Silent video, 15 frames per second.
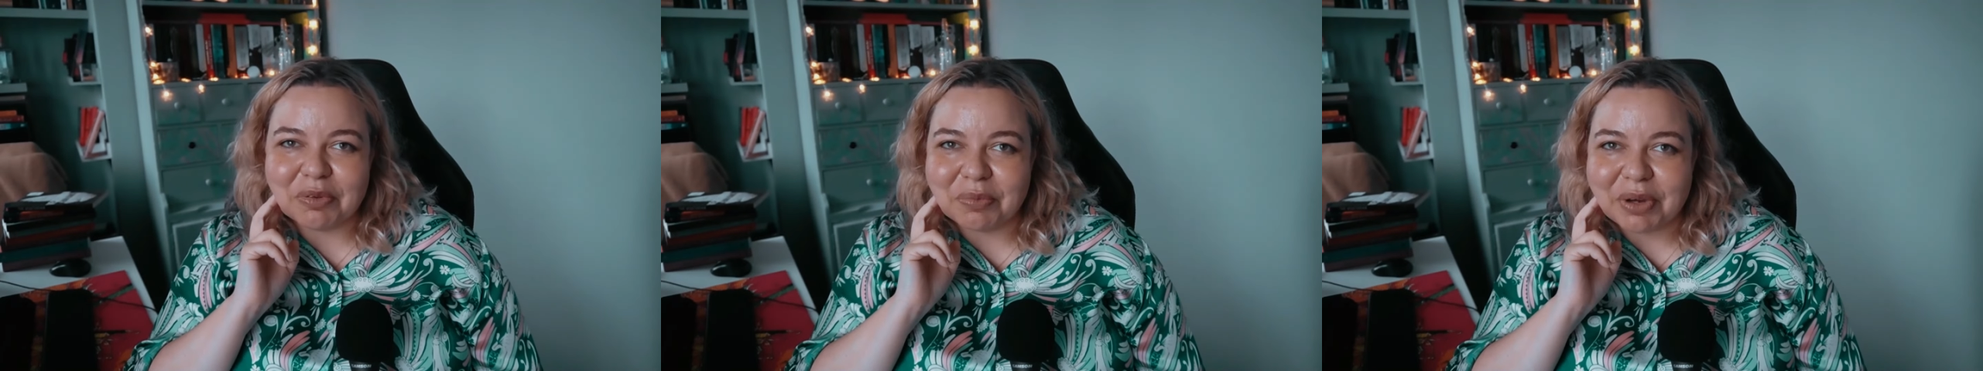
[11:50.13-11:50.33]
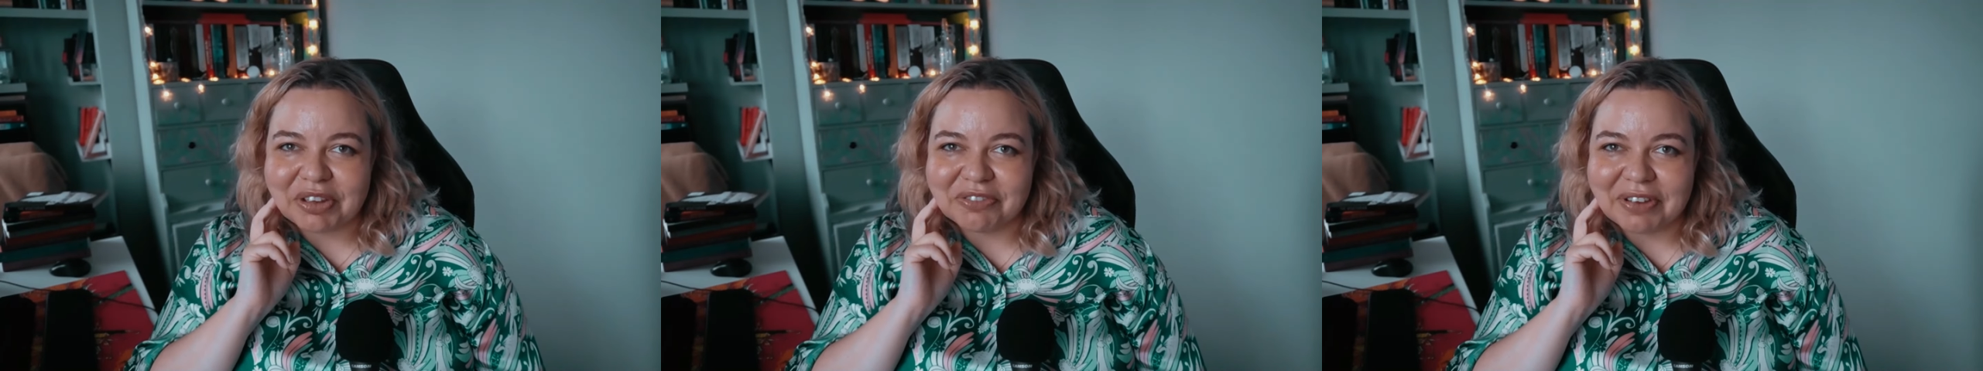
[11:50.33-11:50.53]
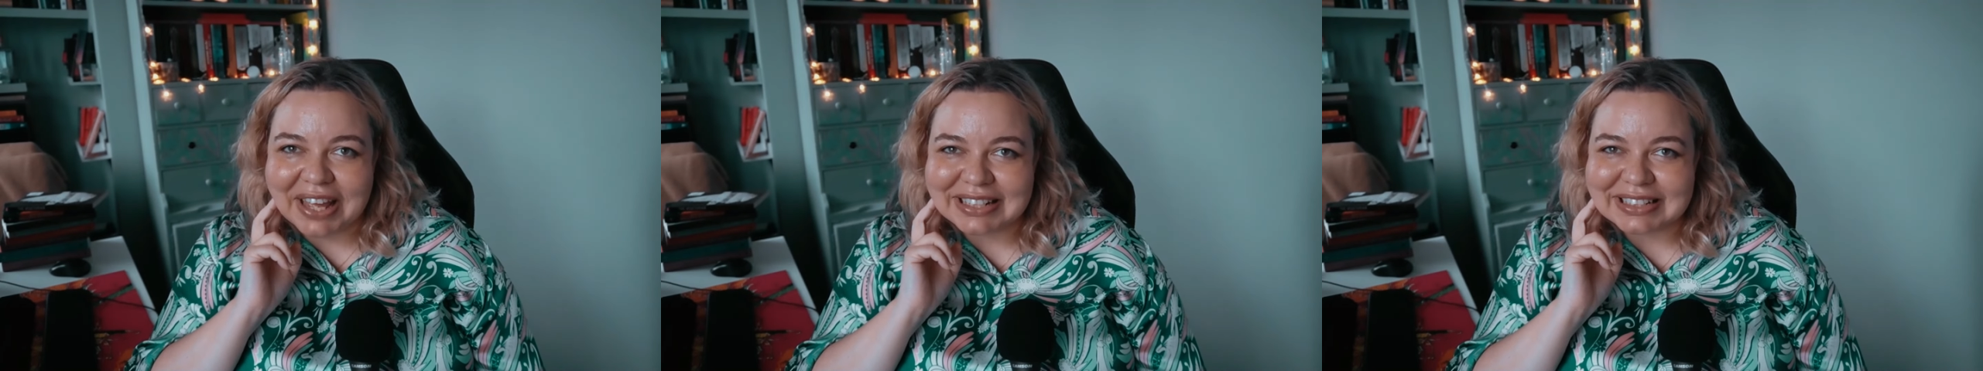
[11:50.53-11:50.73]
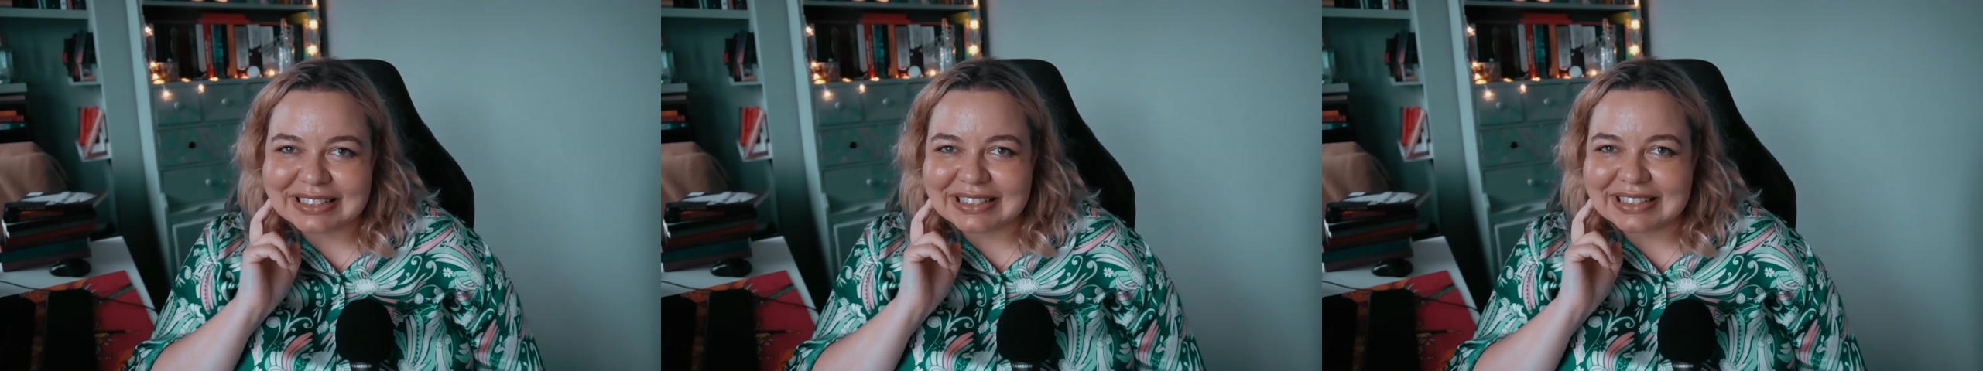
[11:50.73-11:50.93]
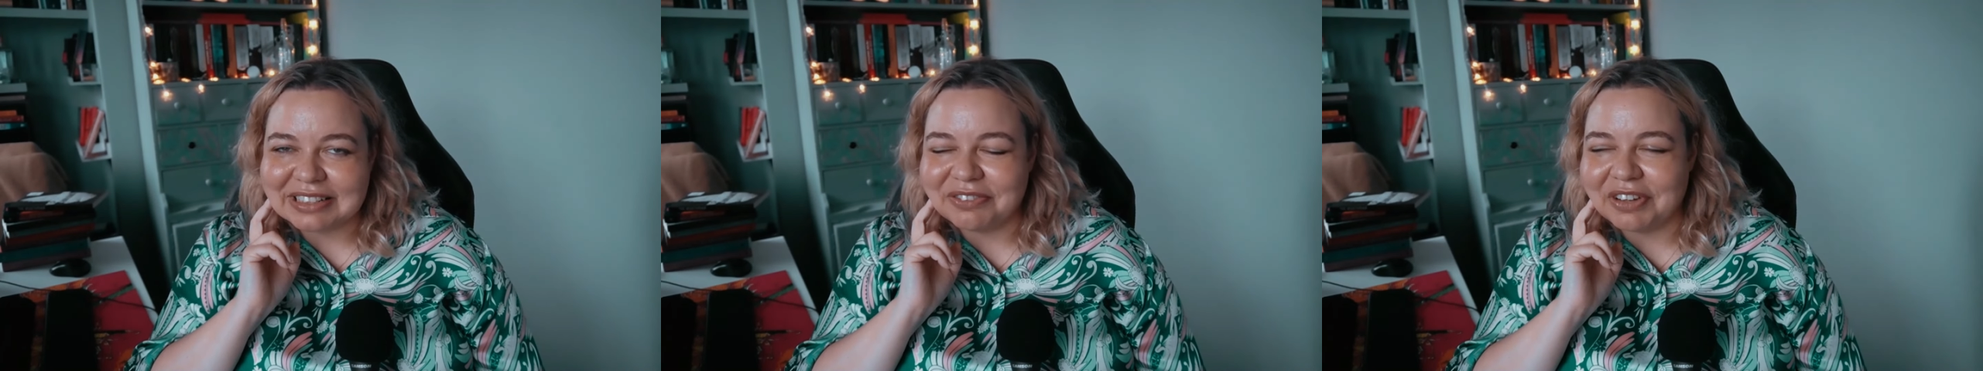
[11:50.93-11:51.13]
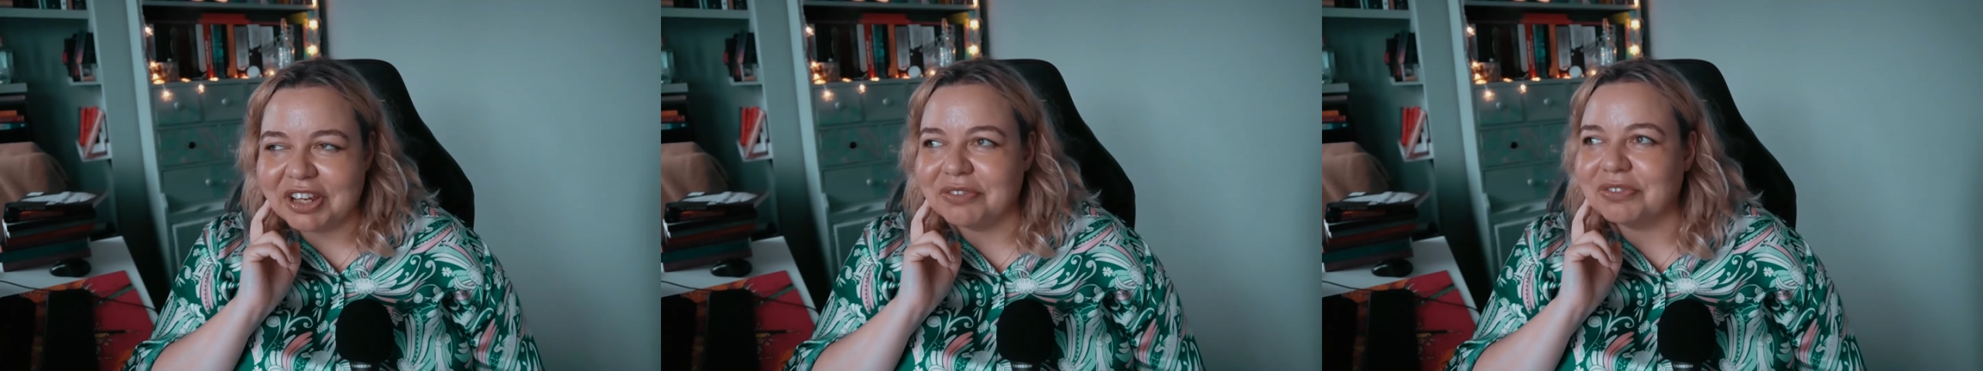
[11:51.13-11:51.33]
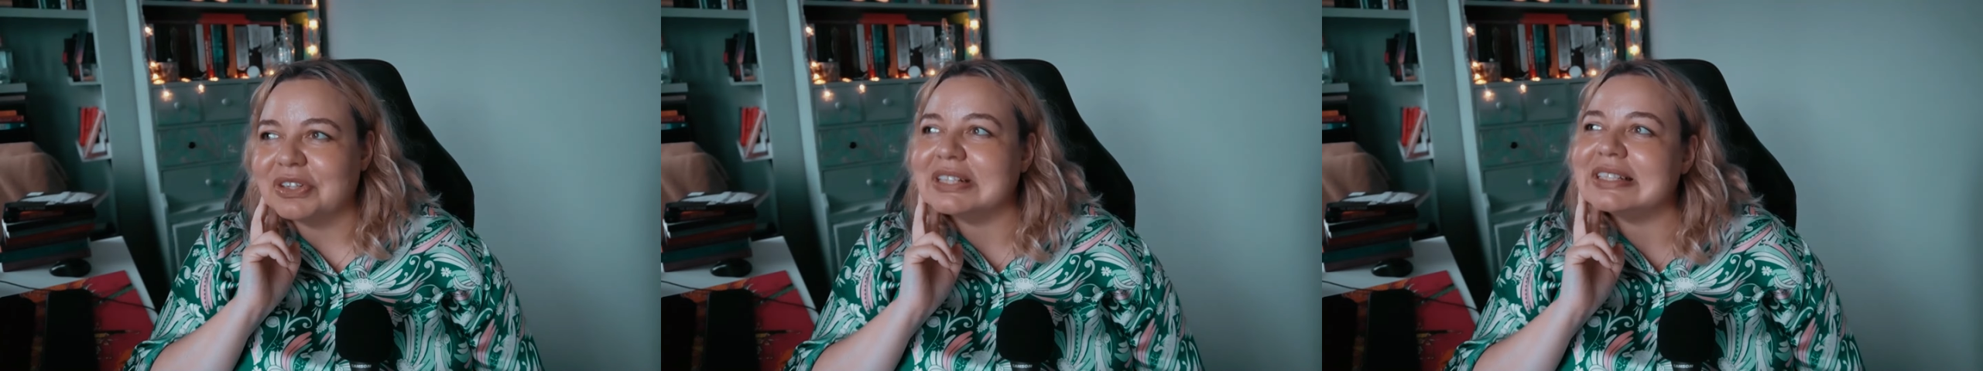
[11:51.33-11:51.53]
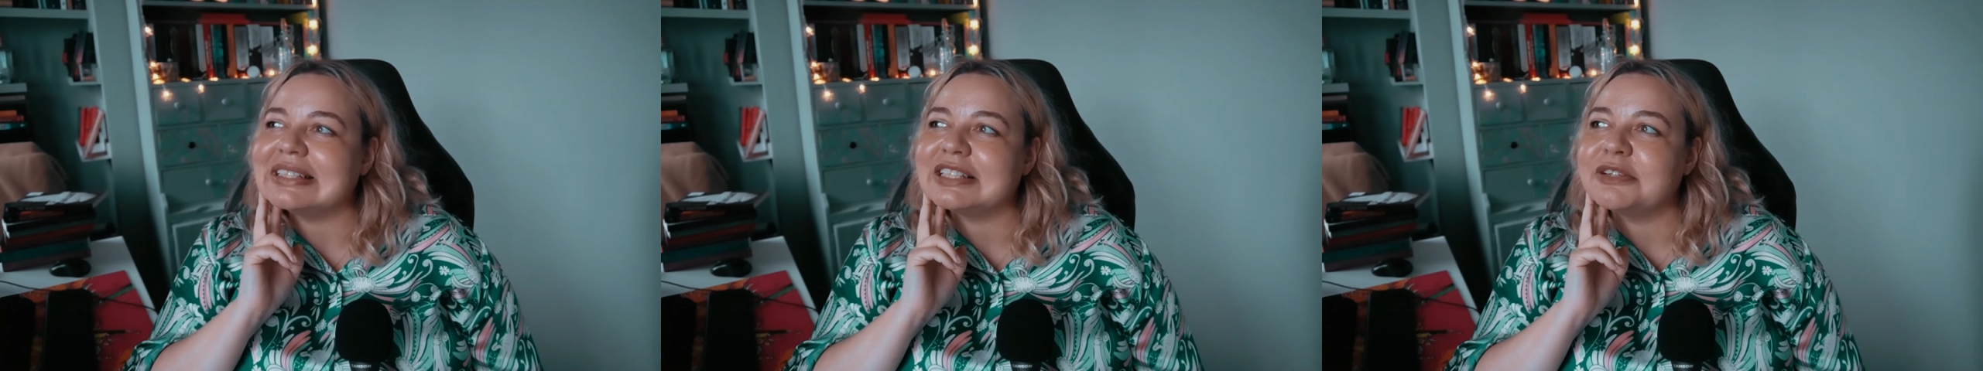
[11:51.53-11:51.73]
my fantasy
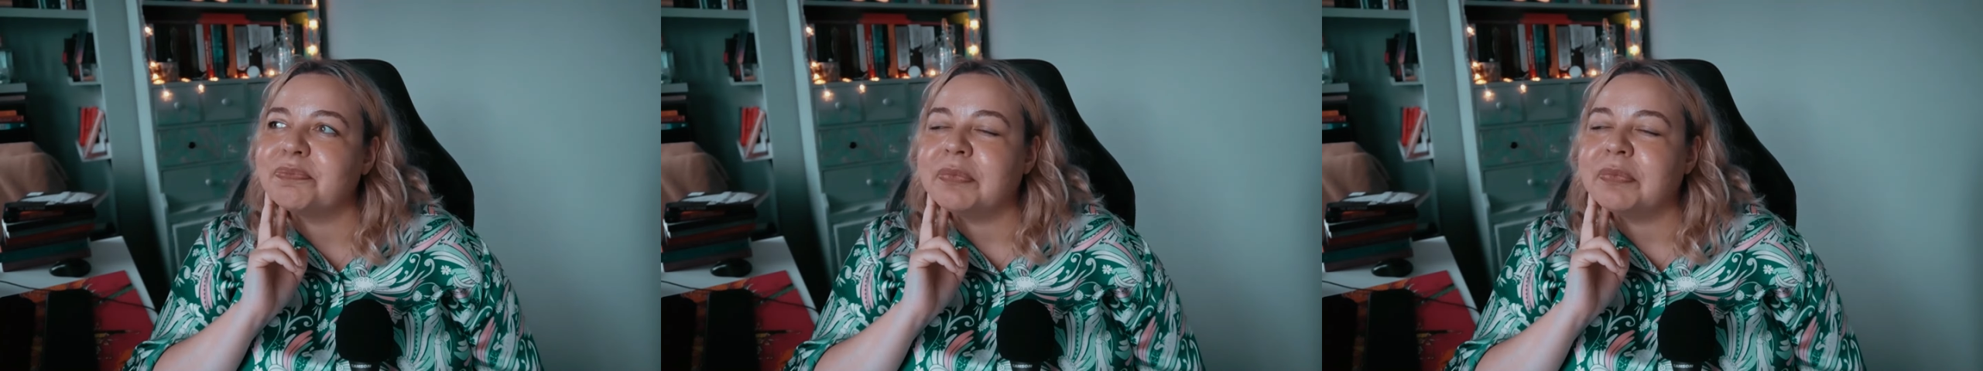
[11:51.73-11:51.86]
favorites.